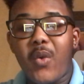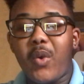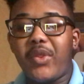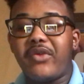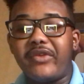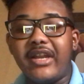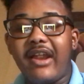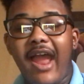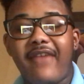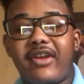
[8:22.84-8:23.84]
Will the
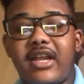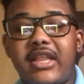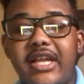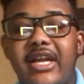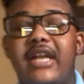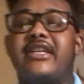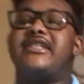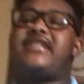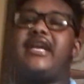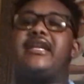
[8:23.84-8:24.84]
reader have a clear
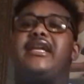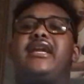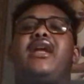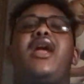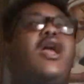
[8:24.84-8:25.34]
understanding?